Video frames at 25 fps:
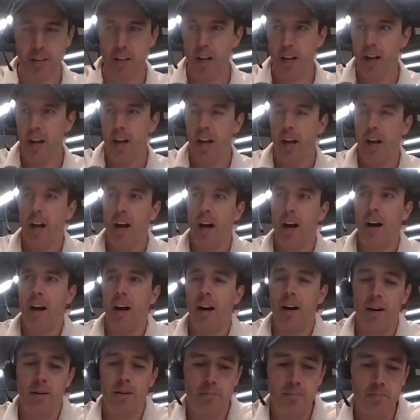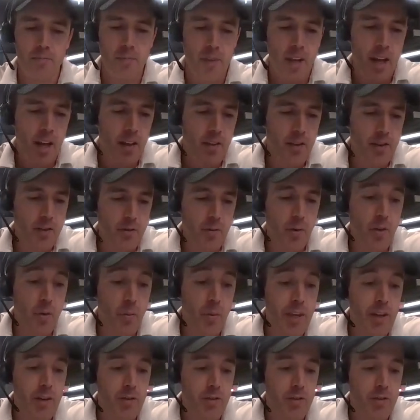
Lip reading: There's one that we use